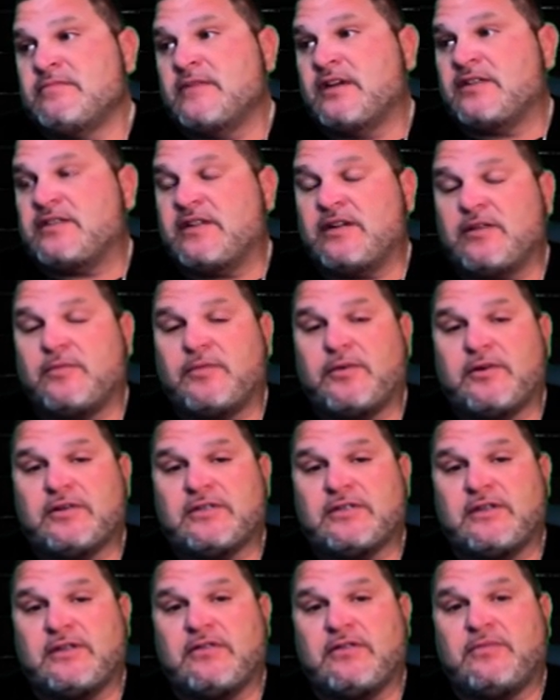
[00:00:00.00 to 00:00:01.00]
a single
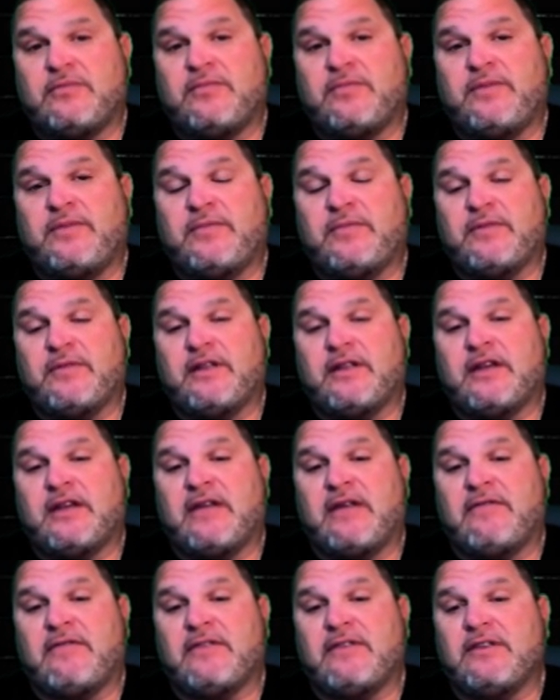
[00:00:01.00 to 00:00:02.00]
person. The only people that I
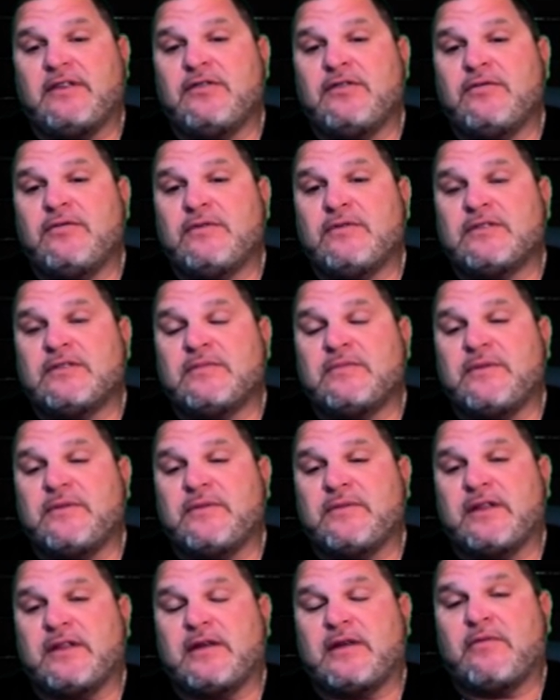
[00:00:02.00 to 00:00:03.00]
really knew was the
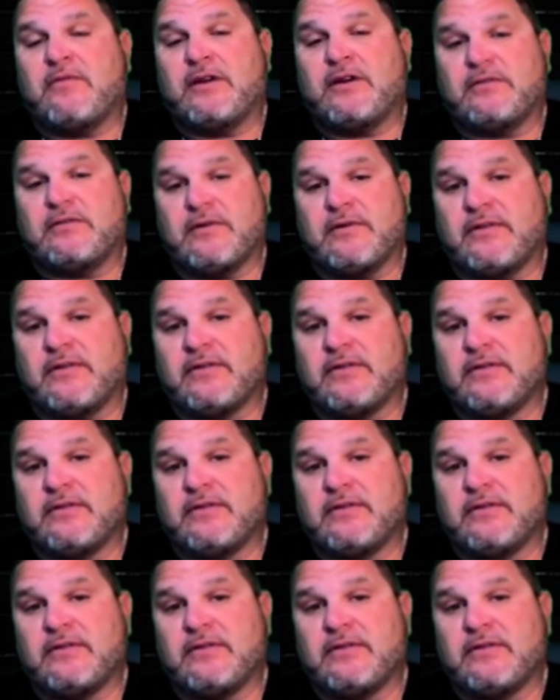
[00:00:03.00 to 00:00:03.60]
people that I worked with.